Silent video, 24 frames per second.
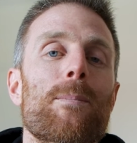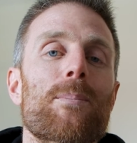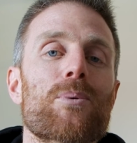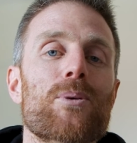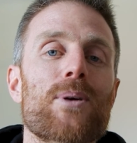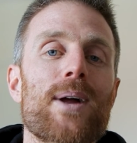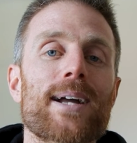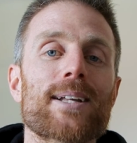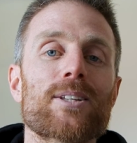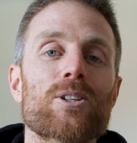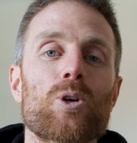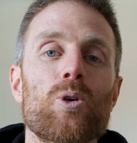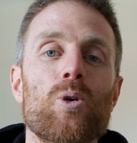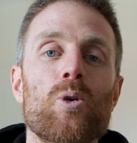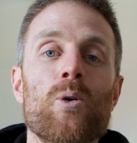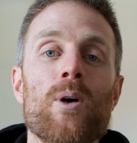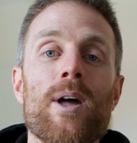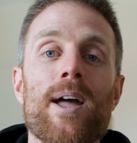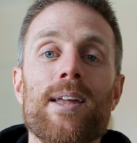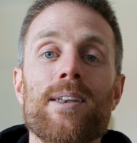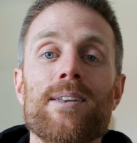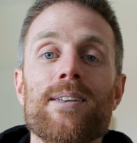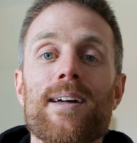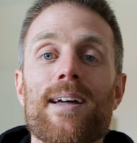practical,
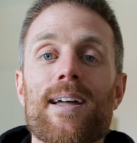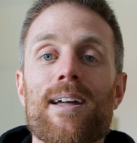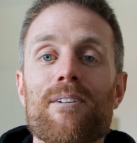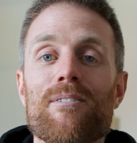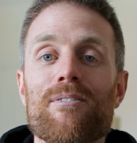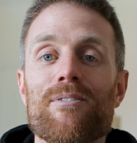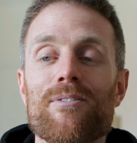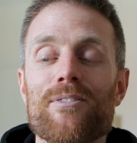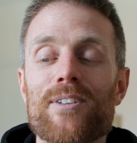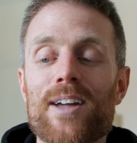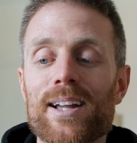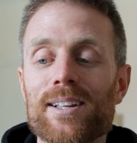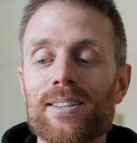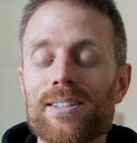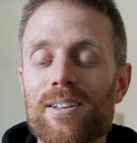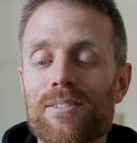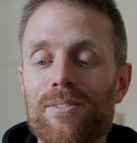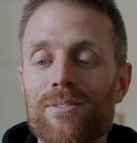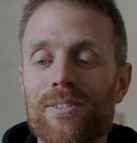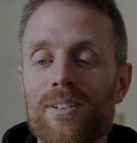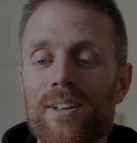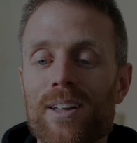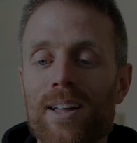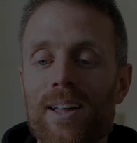and
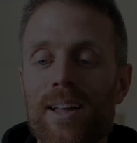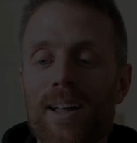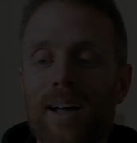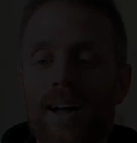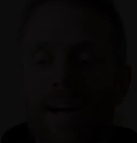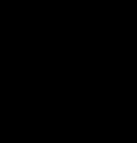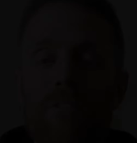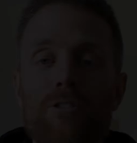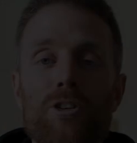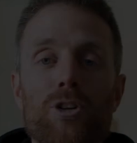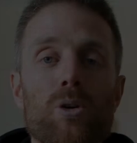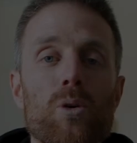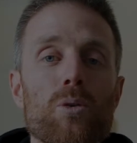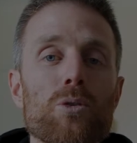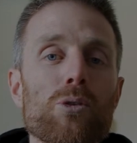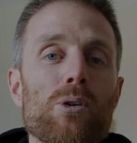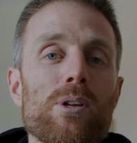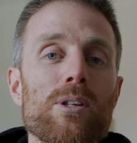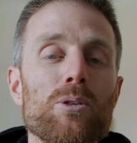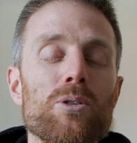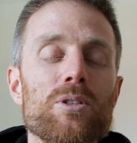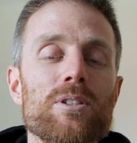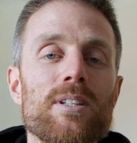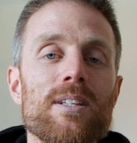effective. If you're also
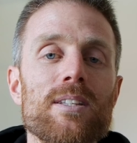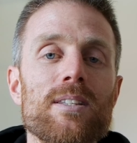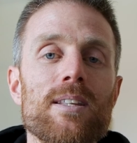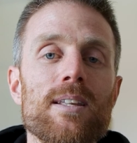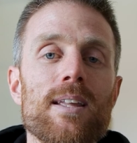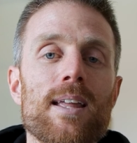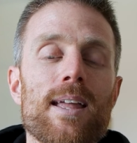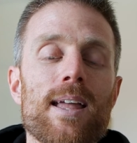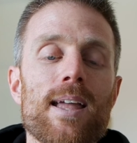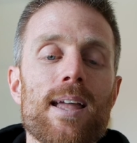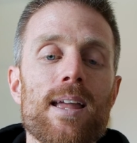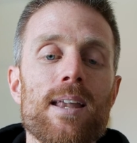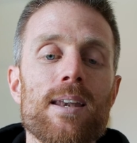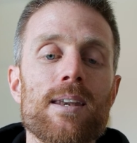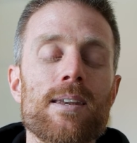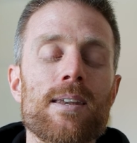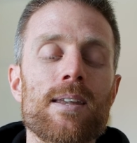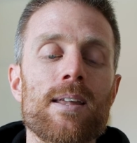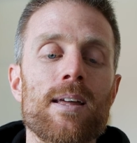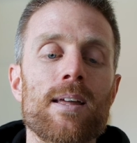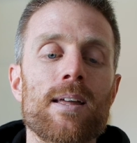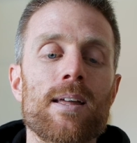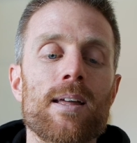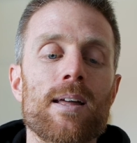interested in